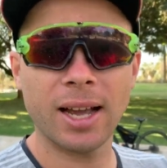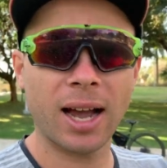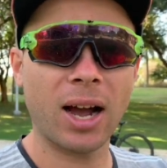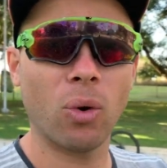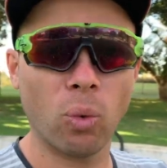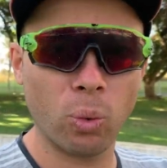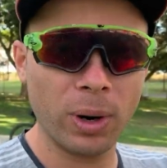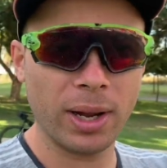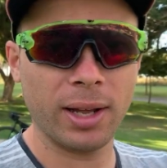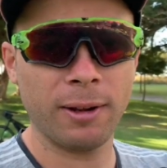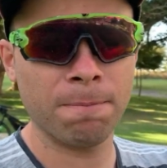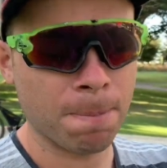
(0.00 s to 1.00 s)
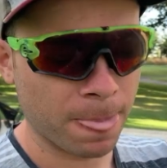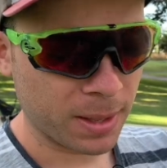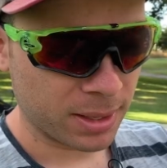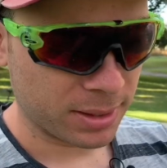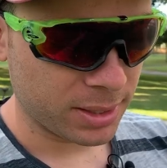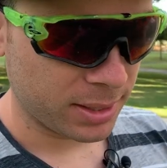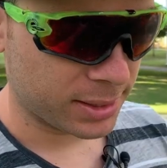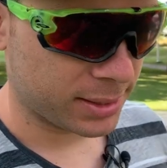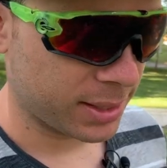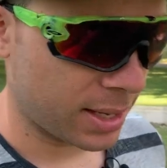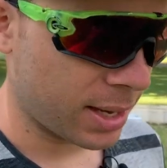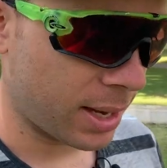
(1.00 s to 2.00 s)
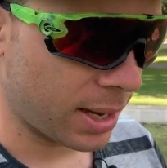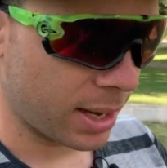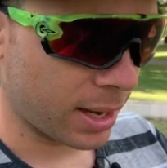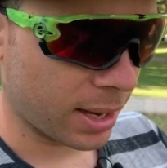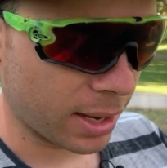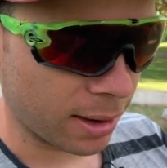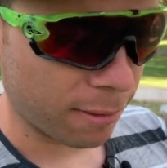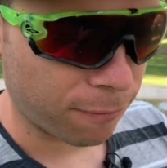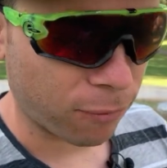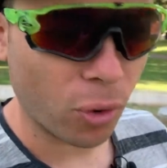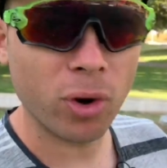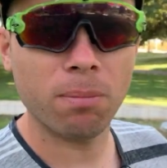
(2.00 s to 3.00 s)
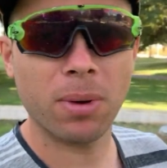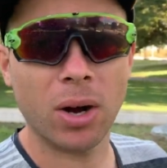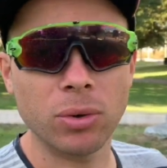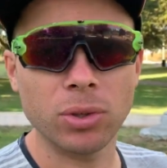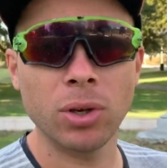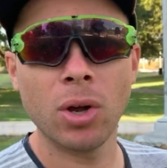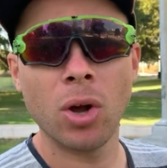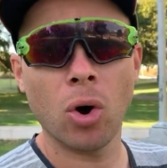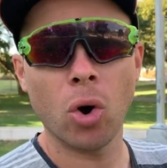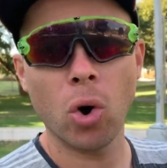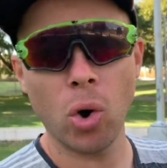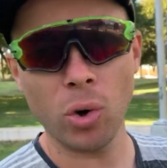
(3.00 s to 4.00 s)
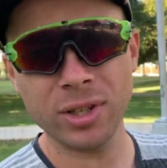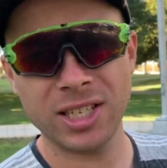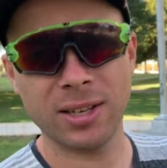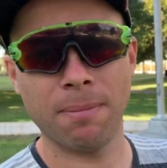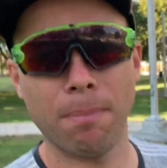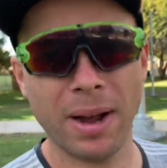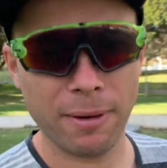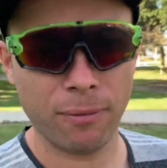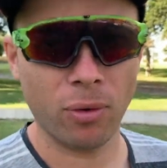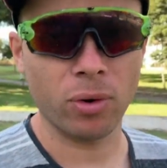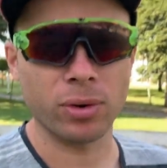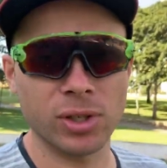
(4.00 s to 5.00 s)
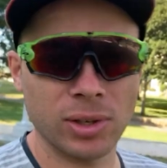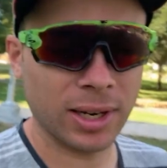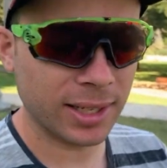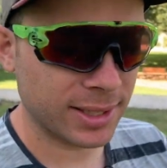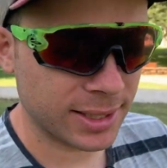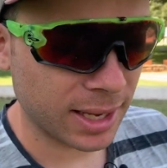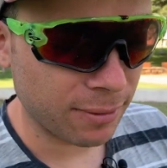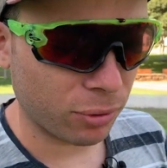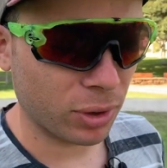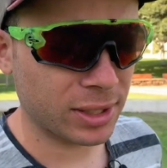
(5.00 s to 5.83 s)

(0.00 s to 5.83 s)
how well this uh, phone mount holds my phone. So let's say, for